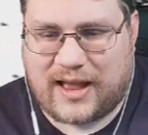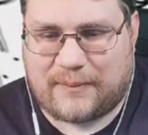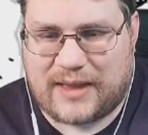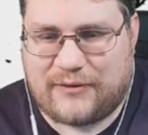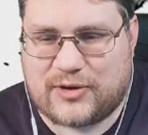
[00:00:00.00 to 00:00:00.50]

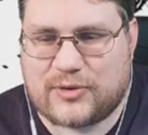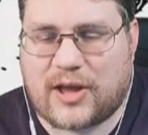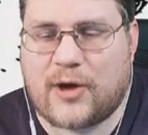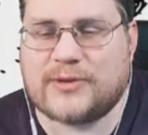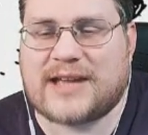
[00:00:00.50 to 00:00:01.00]
if you
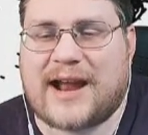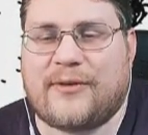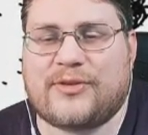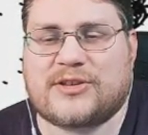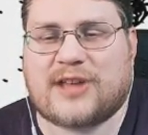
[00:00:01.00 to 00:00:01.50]
go
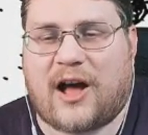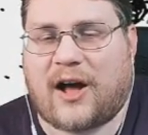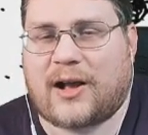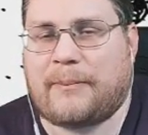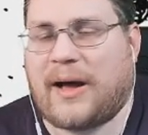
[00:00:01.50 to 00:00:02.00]
down the
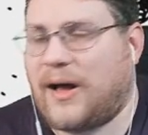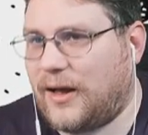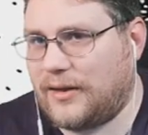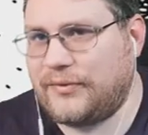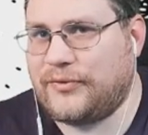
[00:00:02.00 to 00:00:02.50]
dark
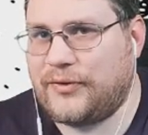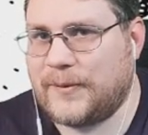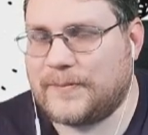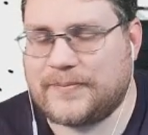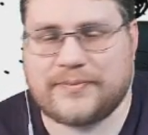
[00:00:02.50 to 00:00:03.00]
path,
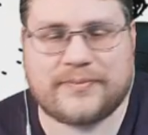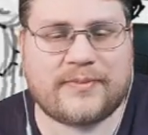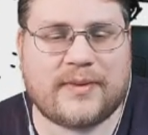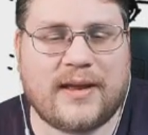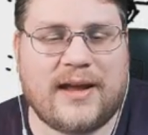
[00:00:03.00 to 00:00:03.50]

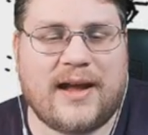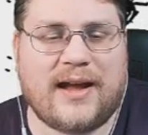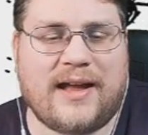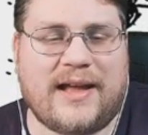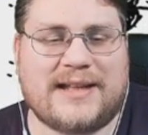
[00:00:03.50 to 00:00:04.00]

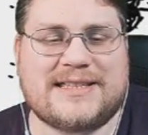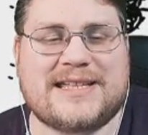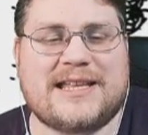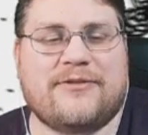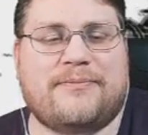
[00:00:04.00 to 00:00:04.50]

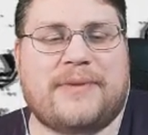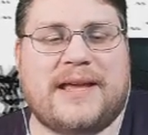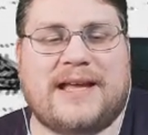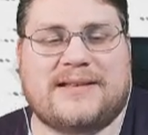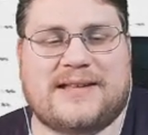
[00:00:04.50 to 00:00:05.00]
instead of
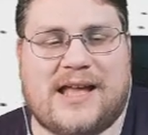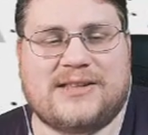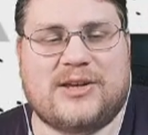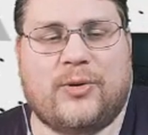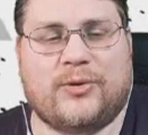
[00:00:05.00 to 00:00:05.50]
and
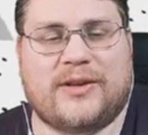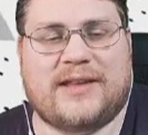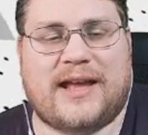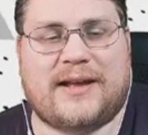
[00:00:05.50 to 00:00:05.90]
do all the